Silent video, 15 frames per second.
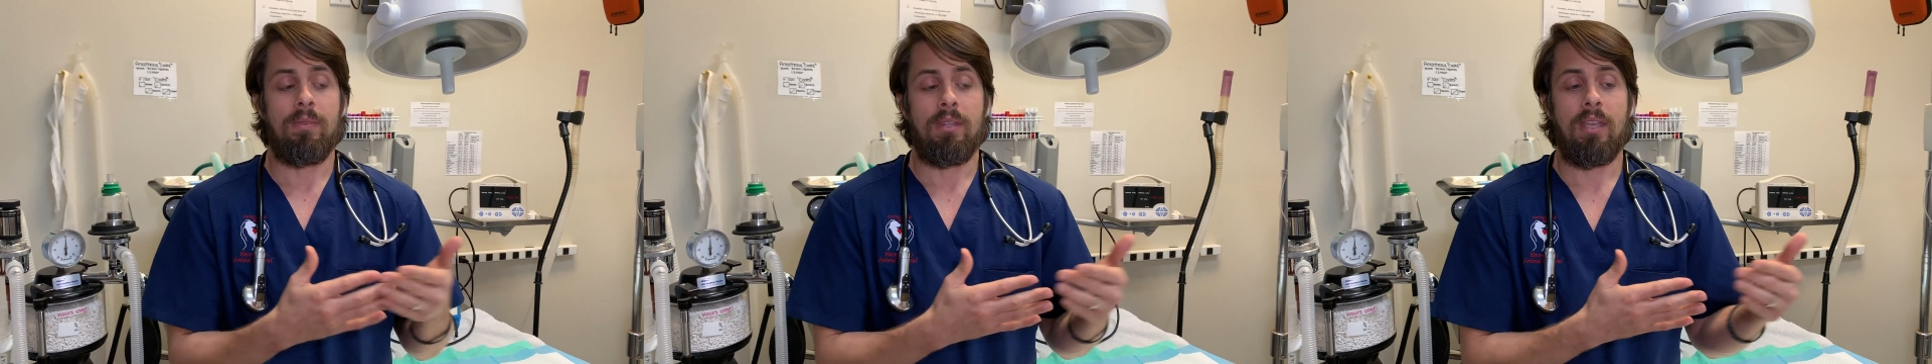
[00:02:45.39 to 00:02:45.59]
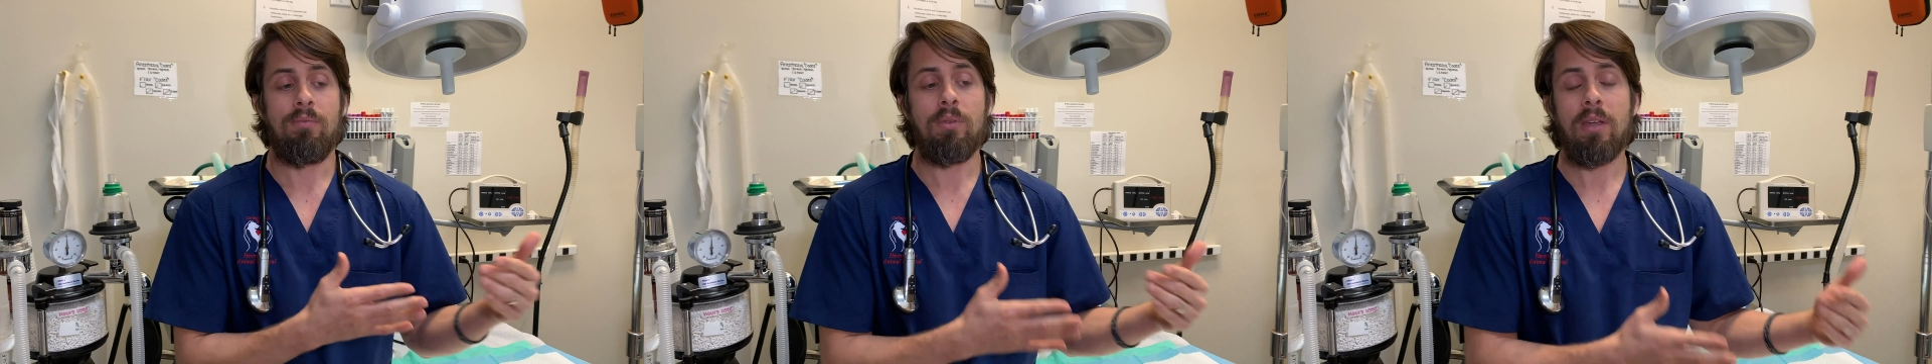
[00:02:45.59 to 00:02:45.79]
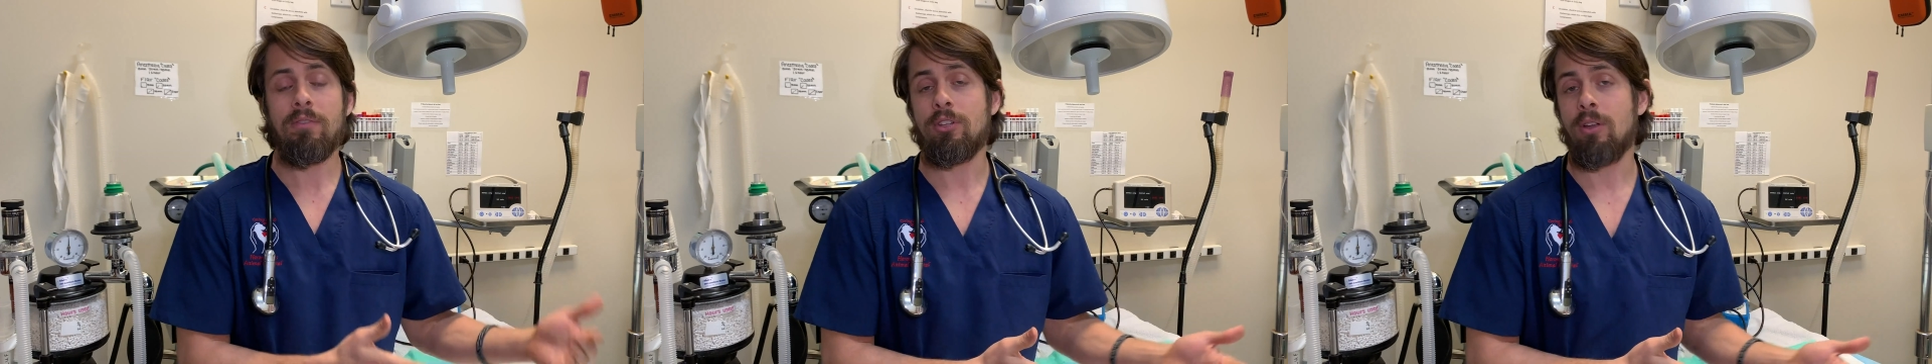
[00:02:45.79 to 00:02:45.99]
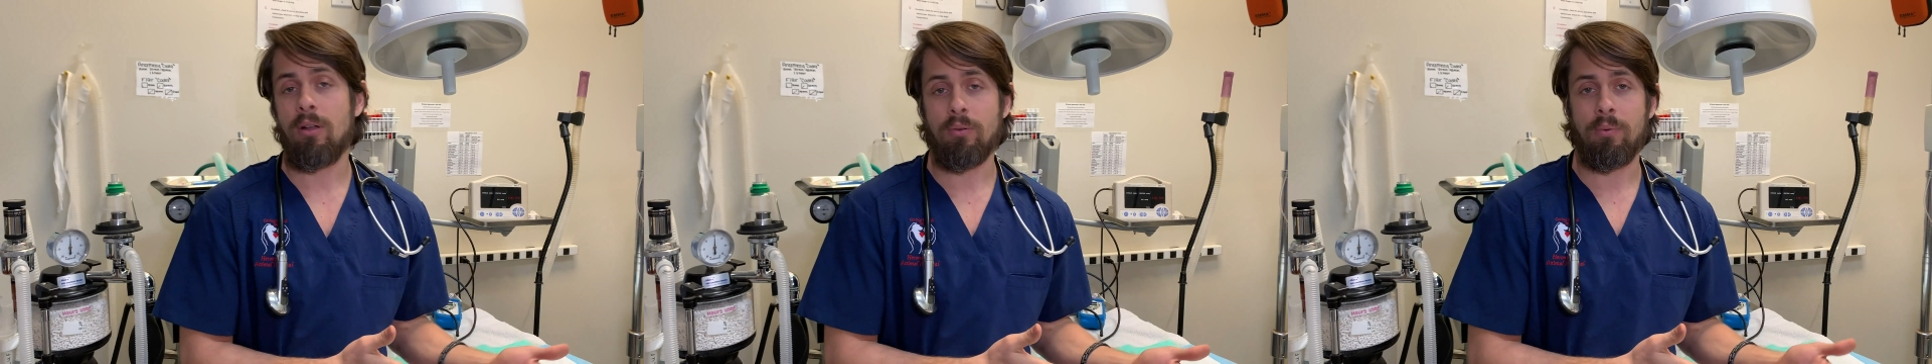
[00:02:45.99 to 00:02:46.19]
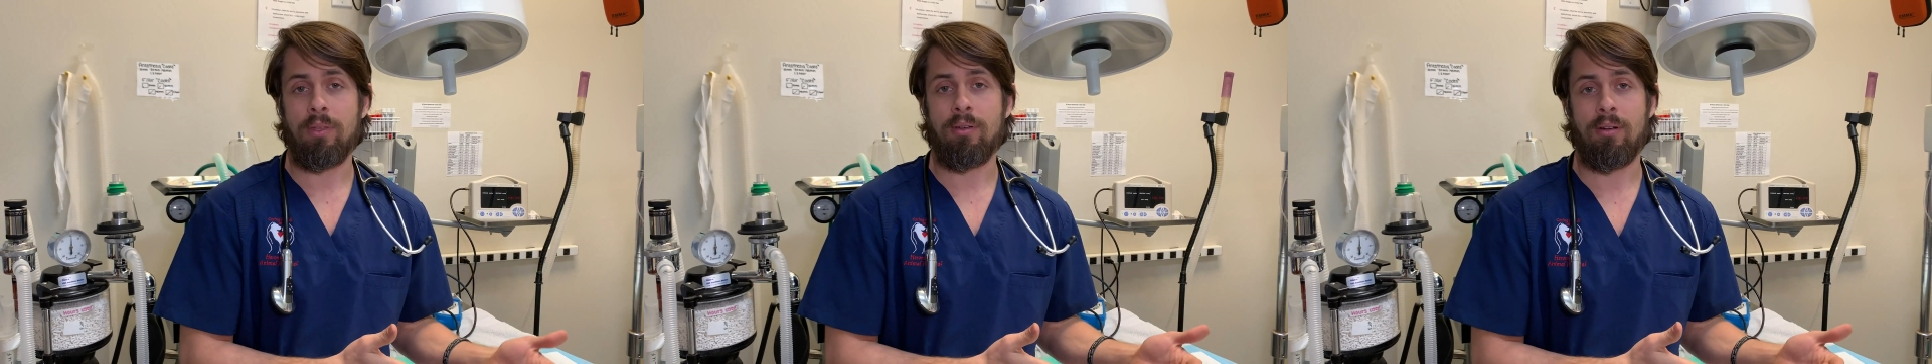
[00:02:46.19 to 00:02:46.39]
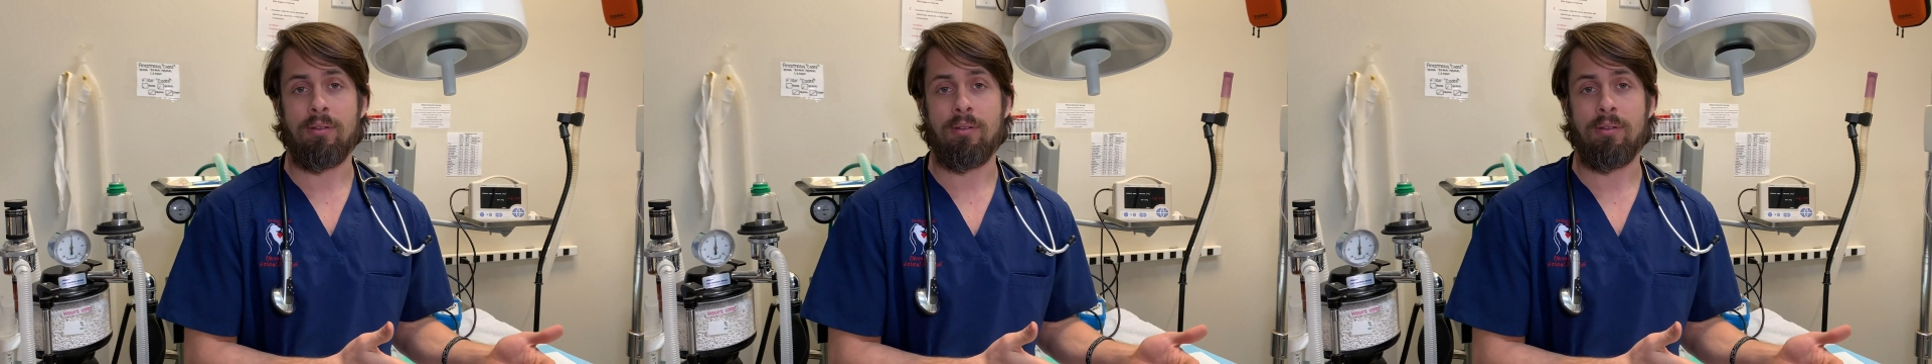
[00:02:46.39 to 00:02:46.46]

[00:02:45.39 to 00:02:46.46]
If you have a dog with